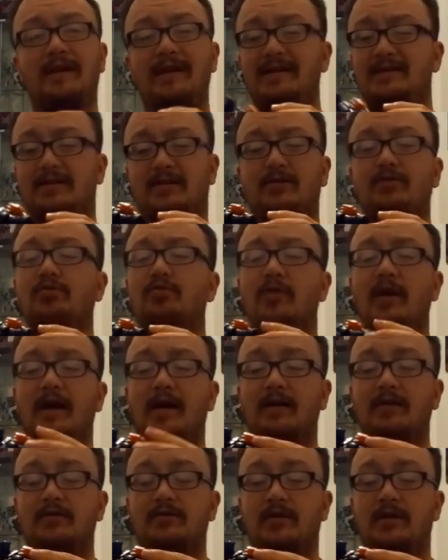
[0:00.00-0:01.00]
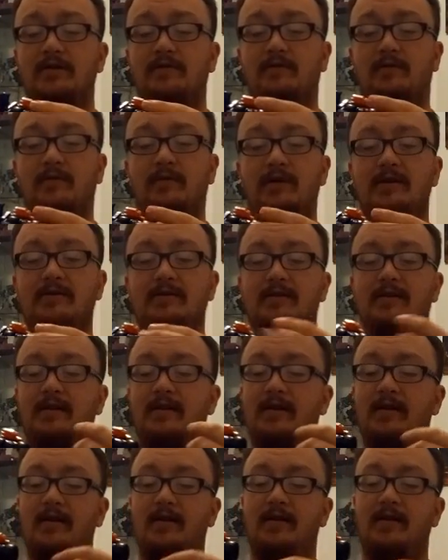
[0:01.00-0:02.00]
He's a cracking transformation.
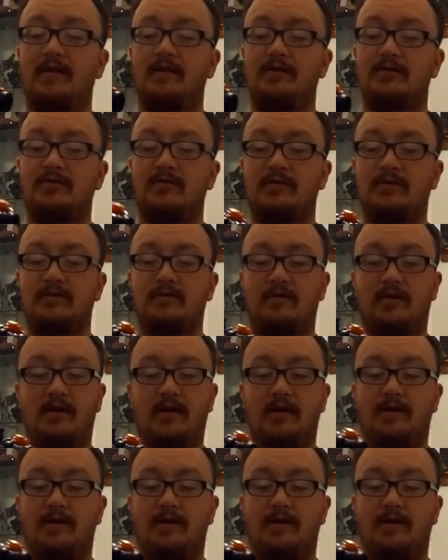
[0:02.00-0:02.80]
So it's